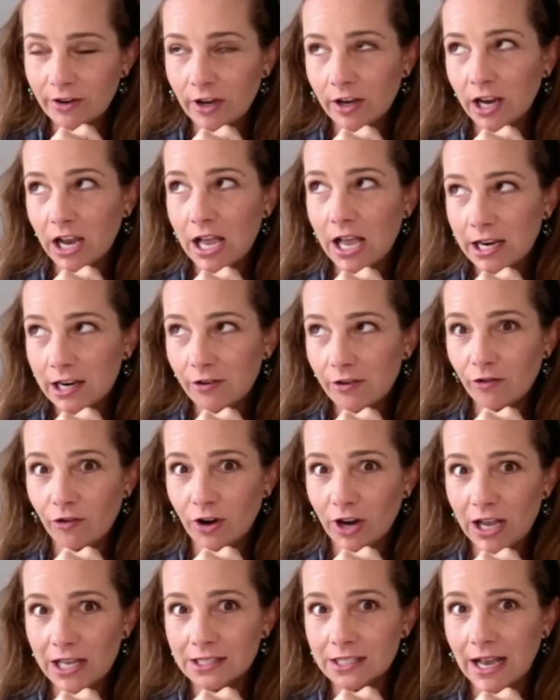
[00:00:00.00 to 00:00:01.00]
I kind of
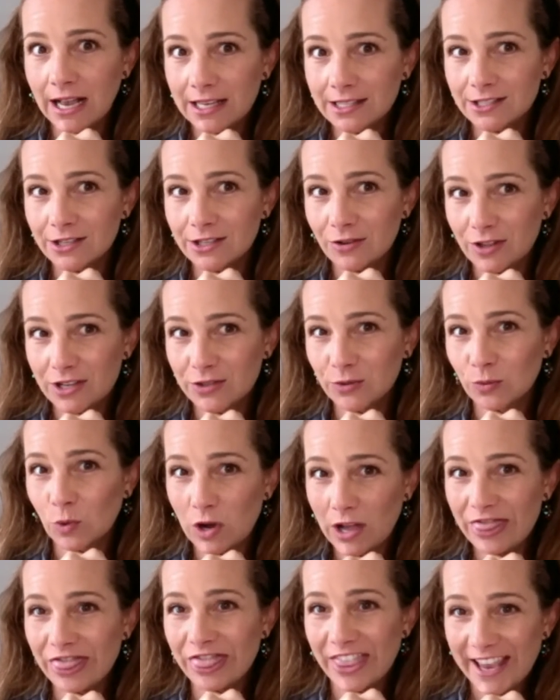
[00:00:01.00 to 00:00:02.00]
forgot to ask you this
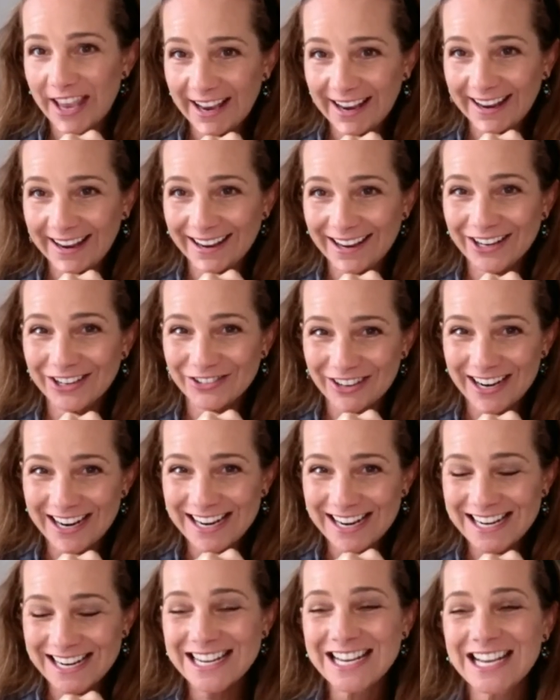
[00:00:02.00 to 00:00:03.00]
one thing,
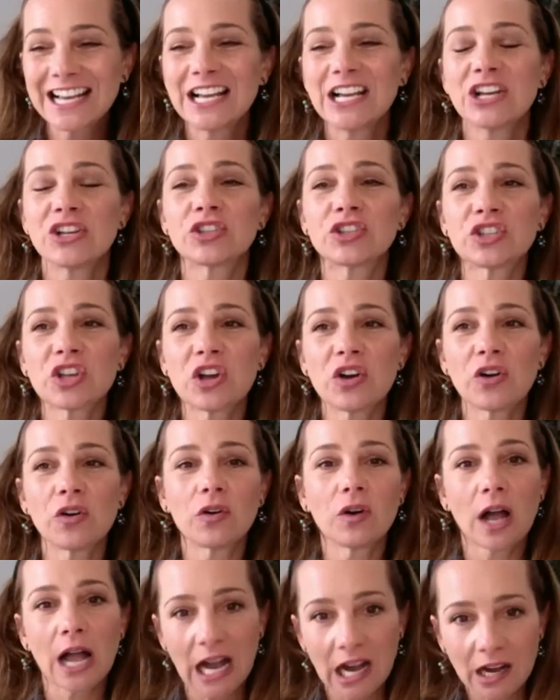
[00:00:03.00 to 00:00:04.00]
right?
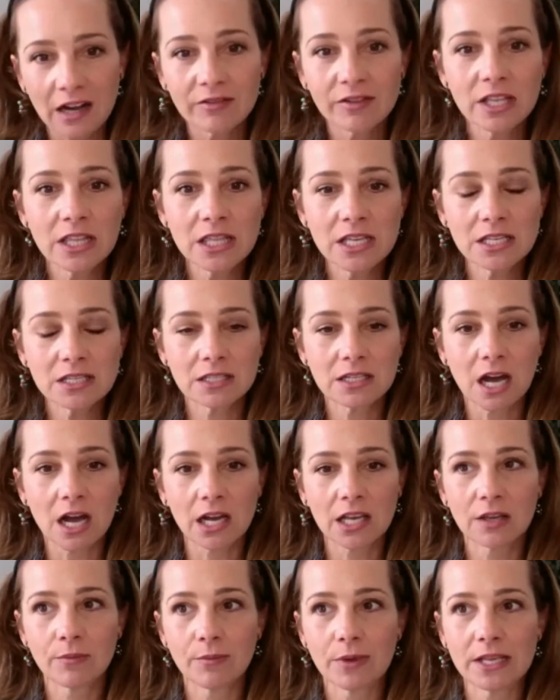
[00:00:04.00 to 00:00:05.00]
So, having these
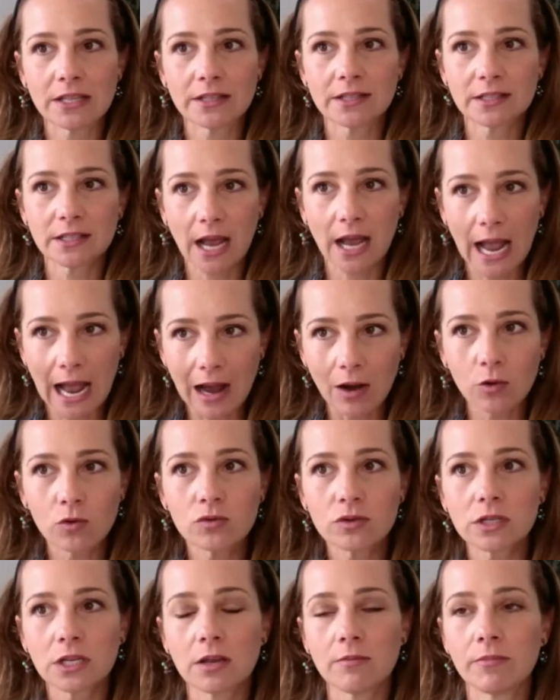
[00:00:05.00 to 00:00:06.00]
documents
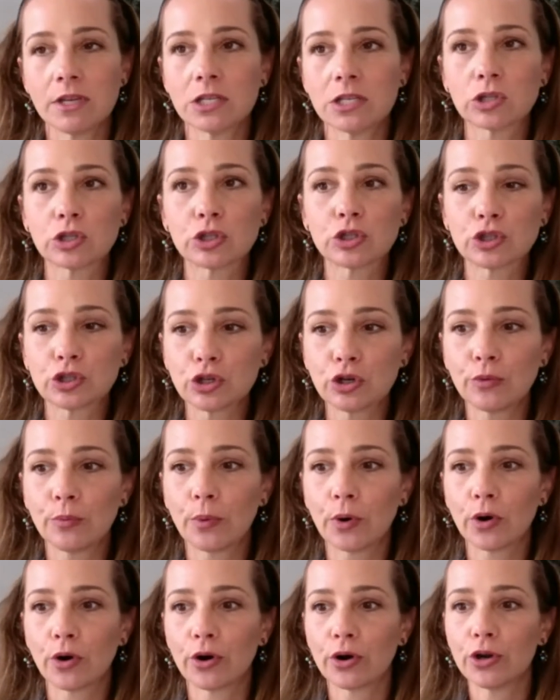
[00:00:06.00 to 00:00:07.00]
out can be
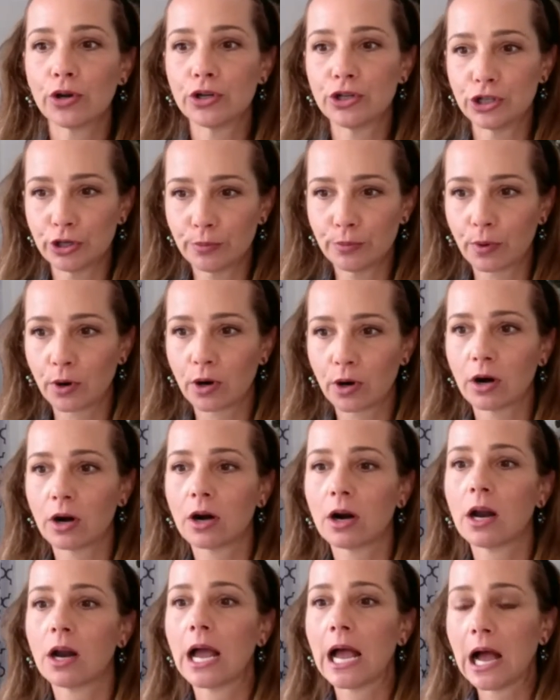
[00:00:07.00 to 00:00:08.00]
super
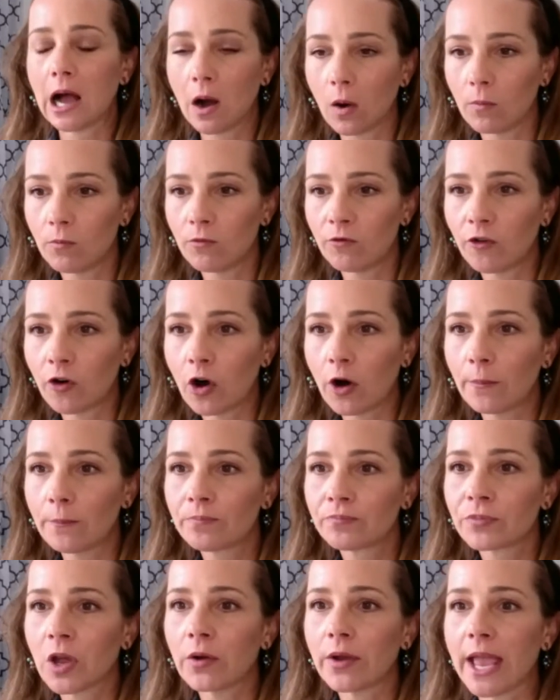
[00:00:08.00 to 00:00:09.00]
duper helpful.
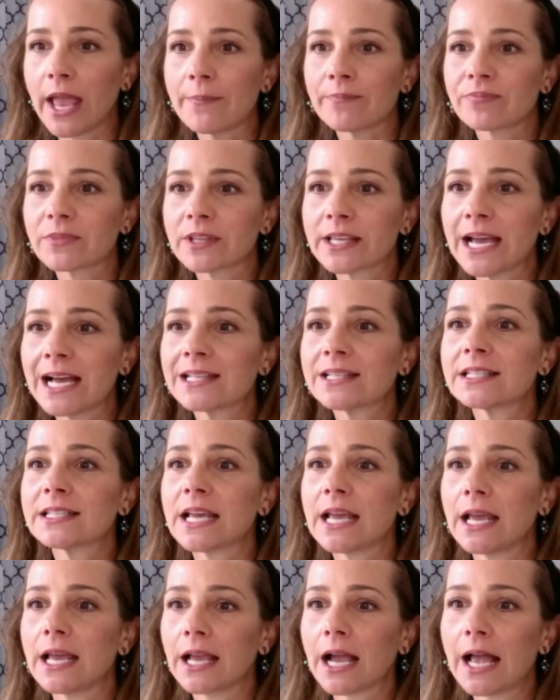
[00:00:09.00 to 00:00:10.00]
Okay, Kat
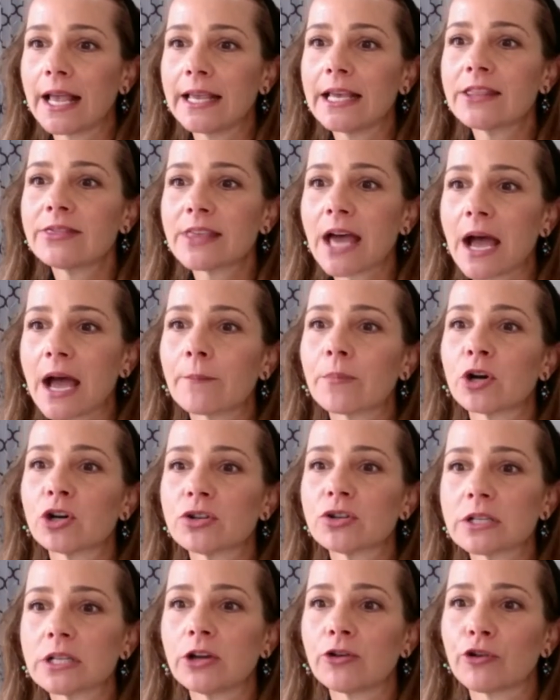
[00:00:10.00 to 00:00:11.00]
saying, I get that and
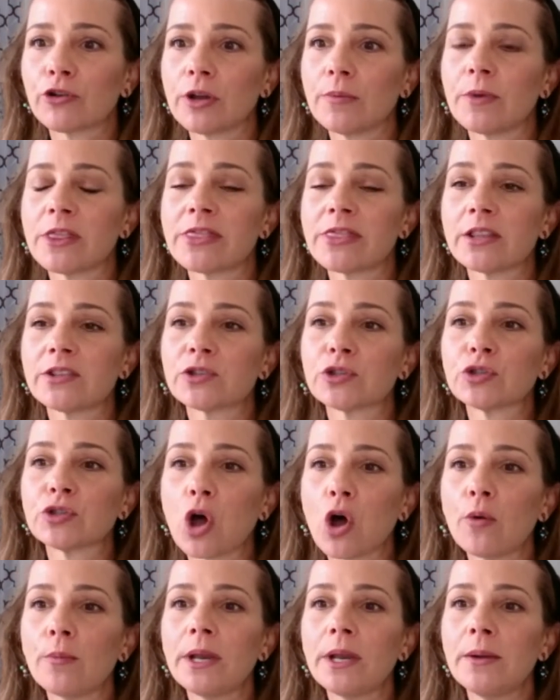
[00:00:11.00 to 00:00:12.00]
personally agree, but then
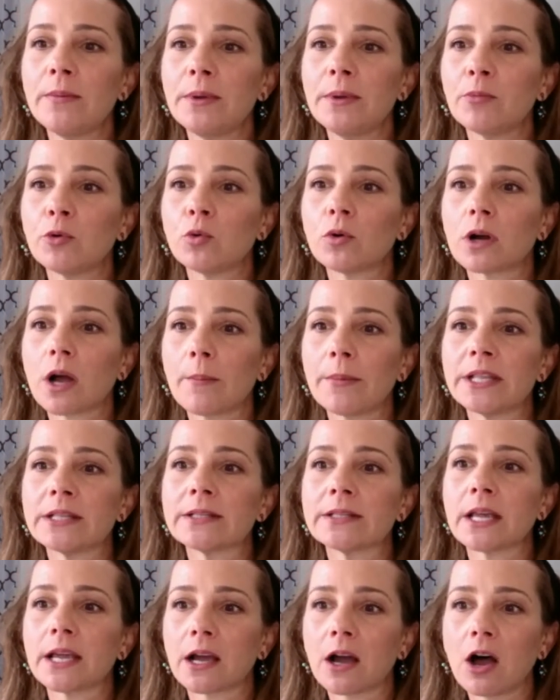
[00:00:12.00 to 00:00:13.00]
so many people will come in
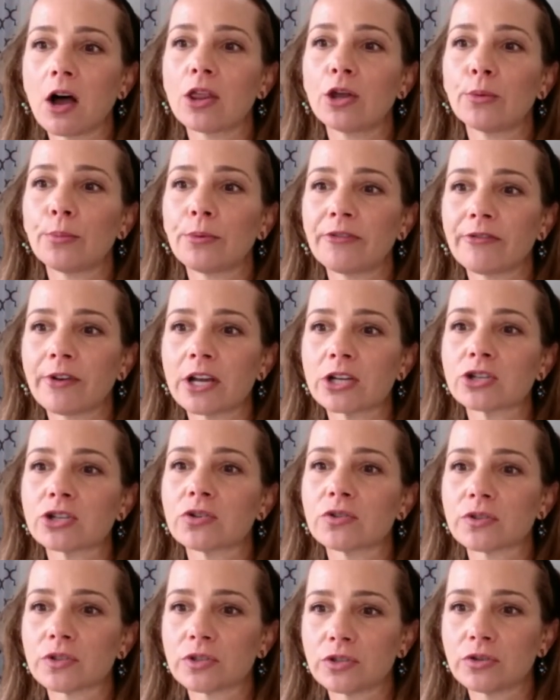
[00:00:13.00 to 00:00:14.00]
saying other
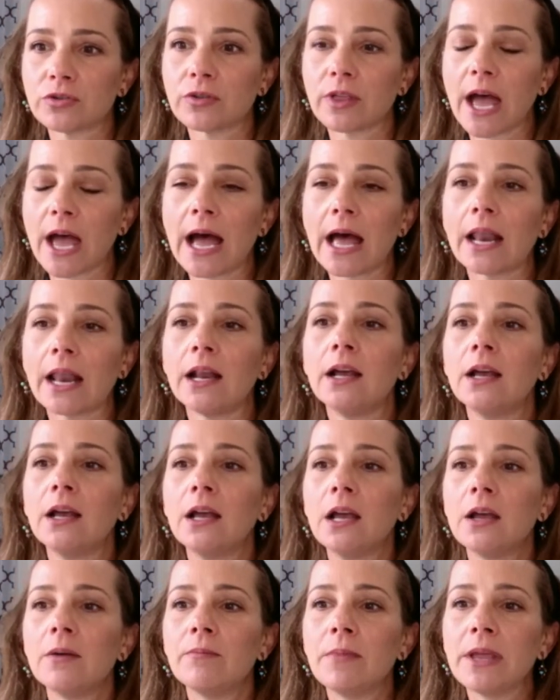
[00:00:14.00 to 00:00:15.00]
professionals do that,
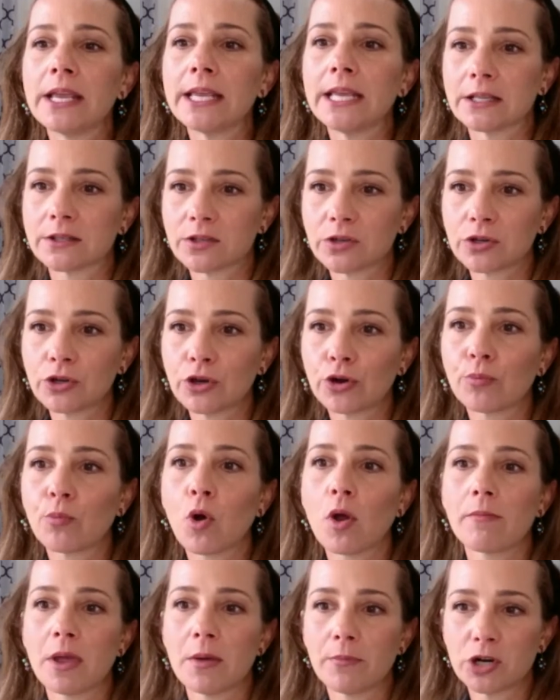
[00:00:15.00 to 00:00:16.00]
may cancel your
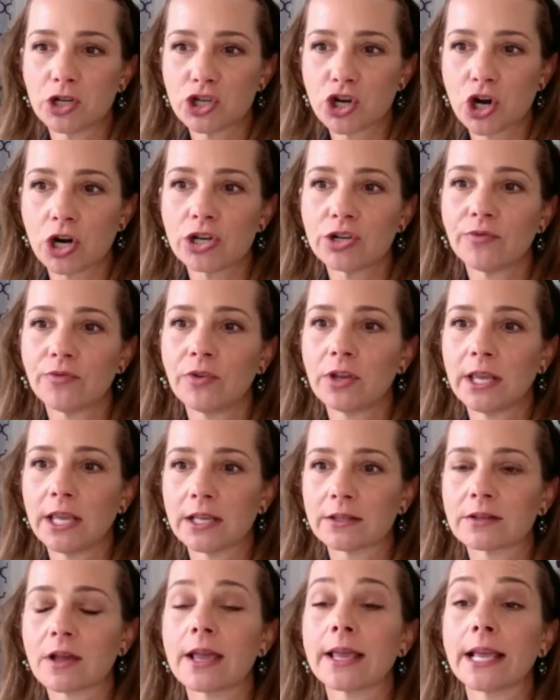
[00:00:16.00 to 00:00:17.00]
appointment but charge if you cancel.